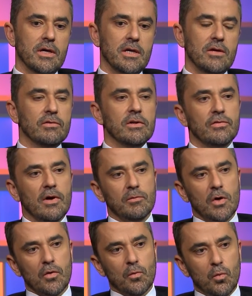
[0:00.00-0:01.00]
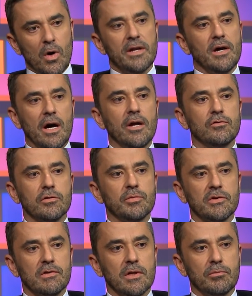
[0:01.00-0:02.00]
even if I'm not
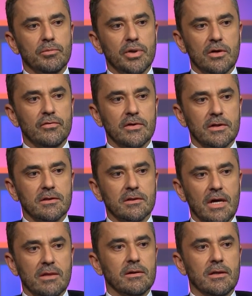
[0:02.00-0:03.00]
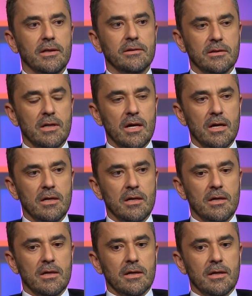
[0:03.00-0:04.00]
100% perfect ethically today,
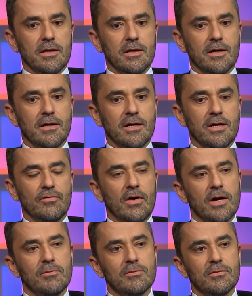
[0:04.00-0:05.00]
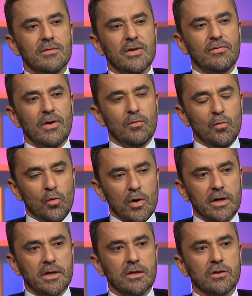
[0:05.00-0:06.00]
if I'm
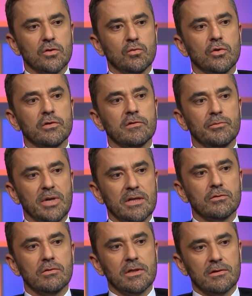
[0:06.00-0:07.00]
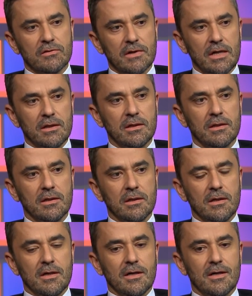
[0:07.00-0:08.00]
working towards a better understanding
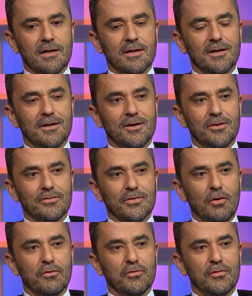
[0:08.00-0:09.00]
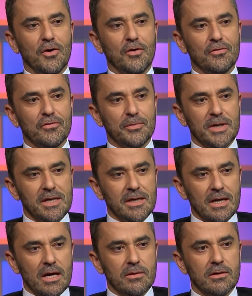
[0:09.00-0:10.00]
of
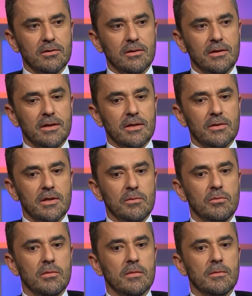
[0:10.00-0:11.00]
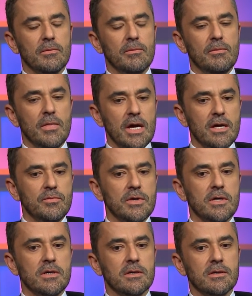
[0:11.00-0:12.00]
being ethical, then
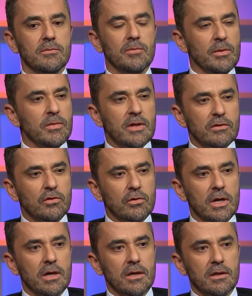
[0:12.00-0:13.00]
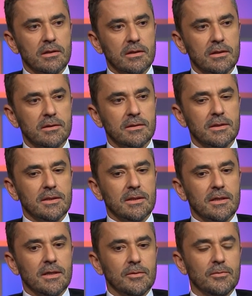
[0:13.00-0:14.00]
maybe that's okay. Yeah.
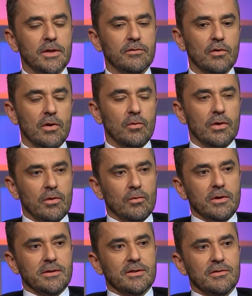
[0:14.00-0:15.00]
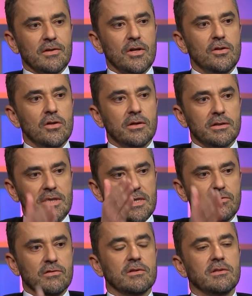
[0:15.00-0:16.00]
And so what I want is not
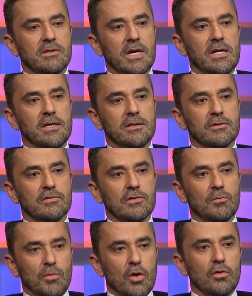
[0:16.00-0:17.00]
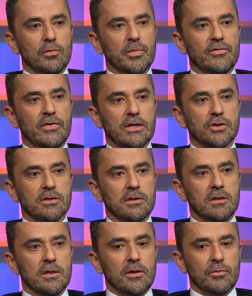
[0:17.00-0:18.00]
instantaneous moral
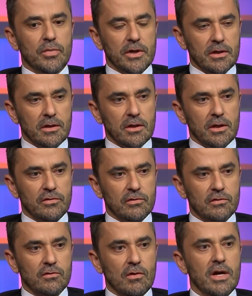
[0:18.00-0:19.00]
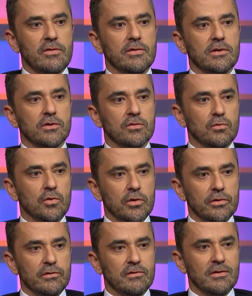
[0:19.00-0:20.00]
perfection, but a striving
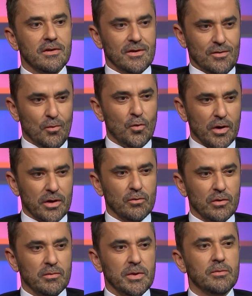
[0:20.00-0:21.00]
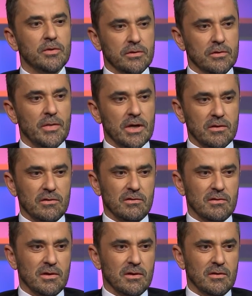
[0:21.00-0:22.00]
towards working with people to make
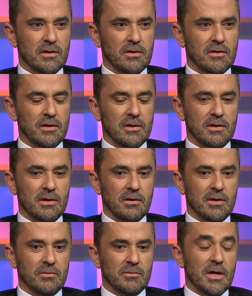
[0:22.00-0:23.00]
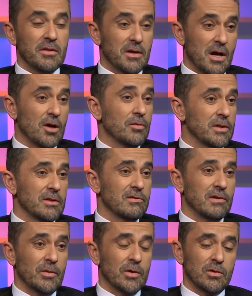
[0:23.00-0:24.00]
this the Arab and the
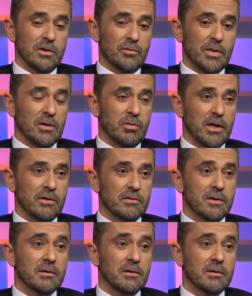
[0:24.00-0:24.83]
Islamic world a better place,